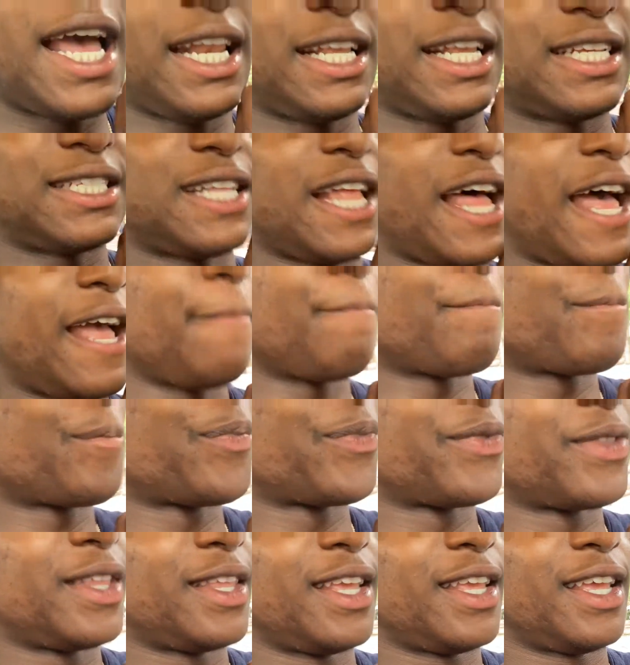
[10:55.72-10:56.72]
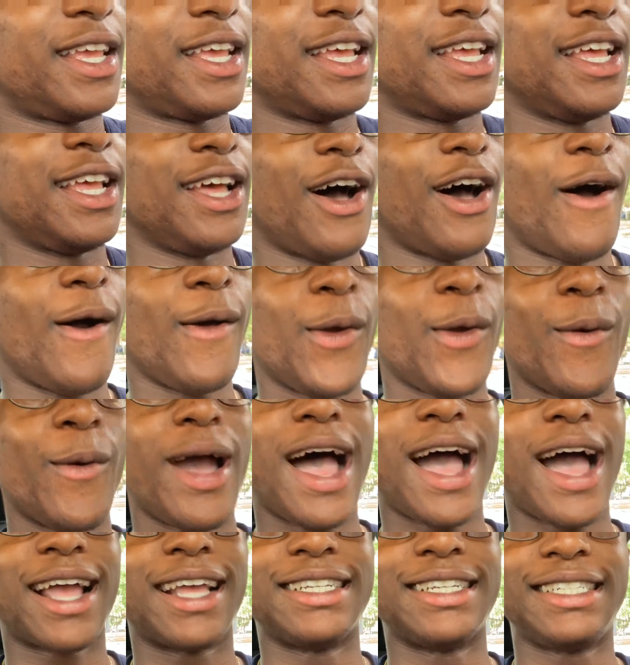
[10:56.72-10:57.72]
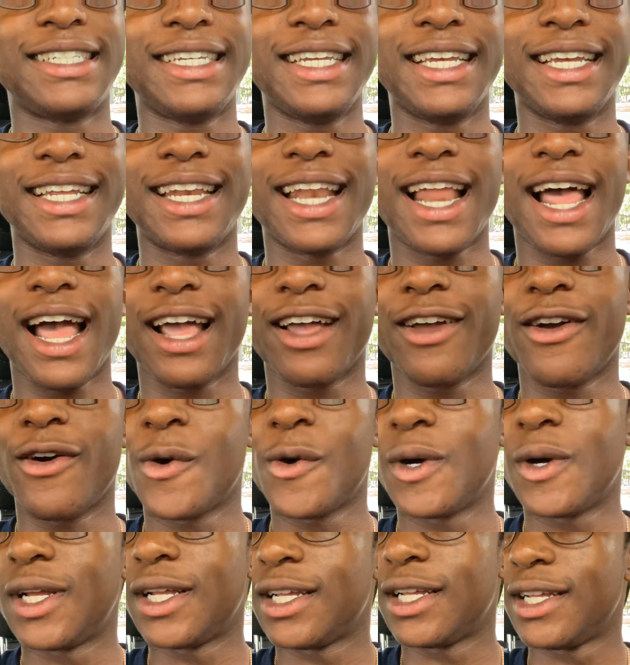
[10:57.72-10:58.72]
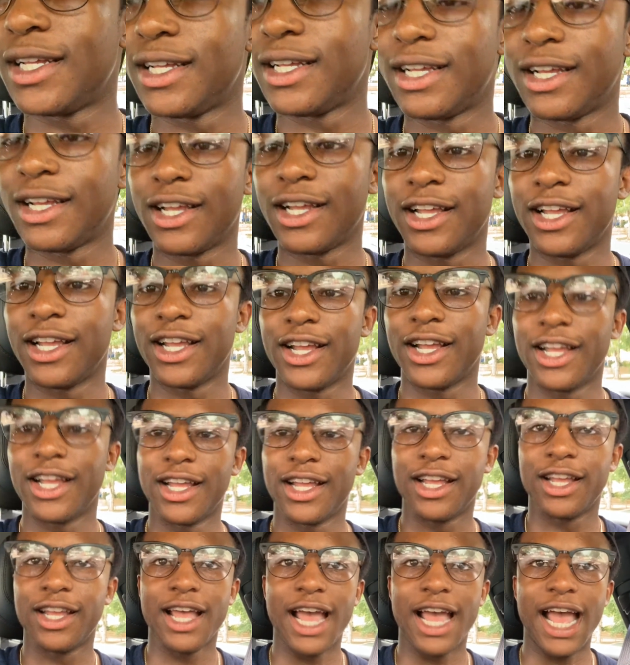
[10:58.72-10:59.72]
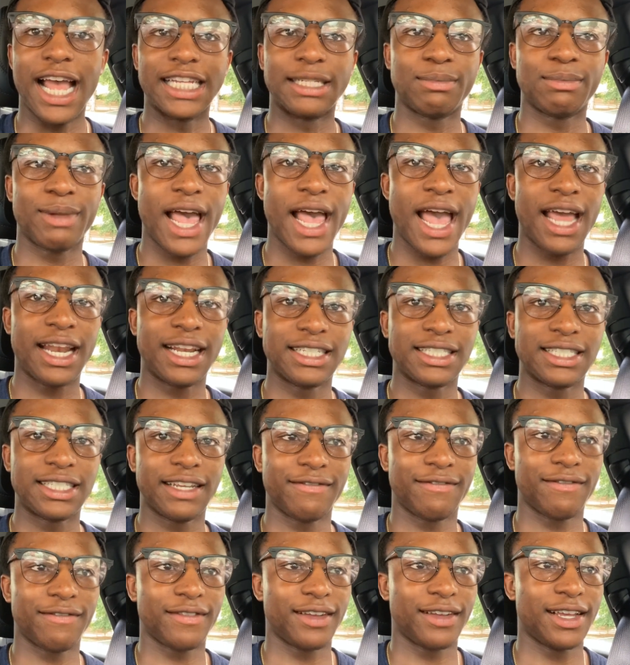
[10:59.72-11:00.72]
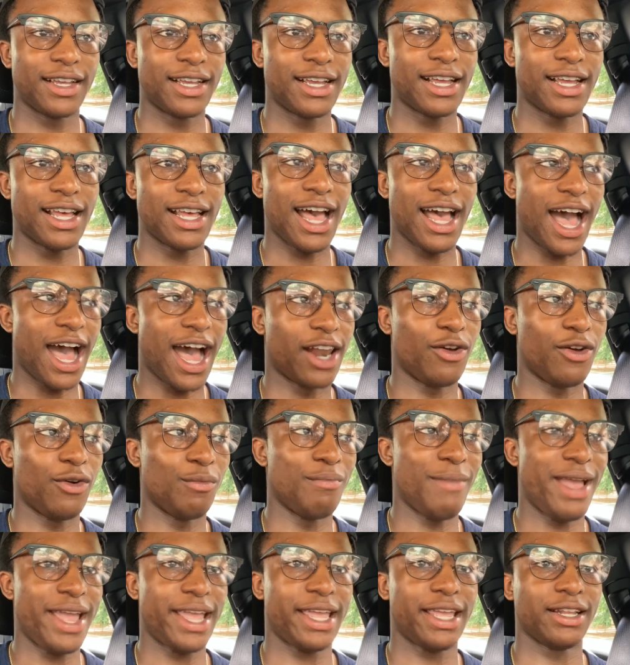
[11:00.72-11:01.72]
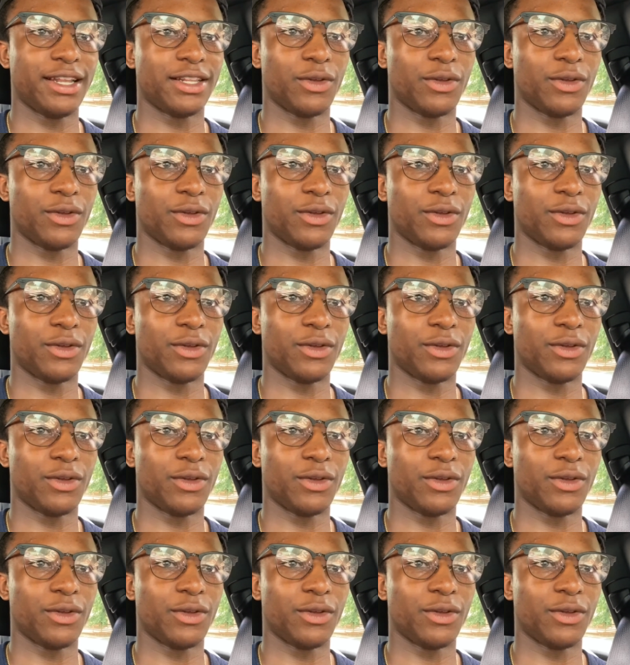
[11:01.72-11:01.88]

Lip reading: is, like, only way I can see it not going as planned is if I don't make it to